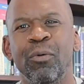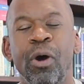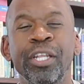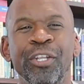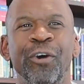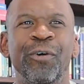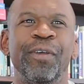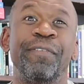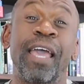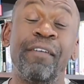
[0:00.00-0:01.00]
They want to
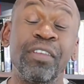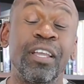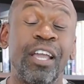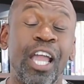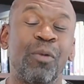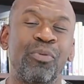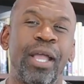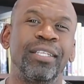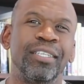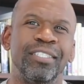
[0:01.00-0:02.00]
know if having a
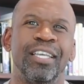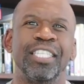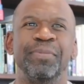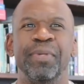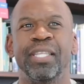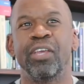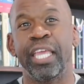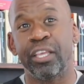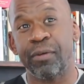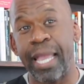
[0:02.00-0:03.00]
chiropractic adjustment
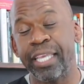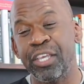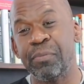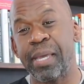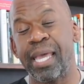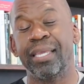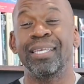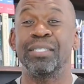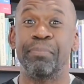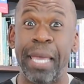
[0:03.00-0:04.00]
and cracking your
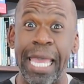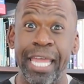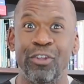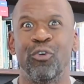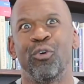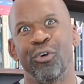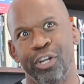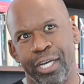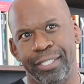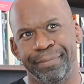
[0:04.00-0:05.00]
back is bad or
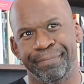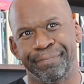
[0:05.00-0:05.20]
not.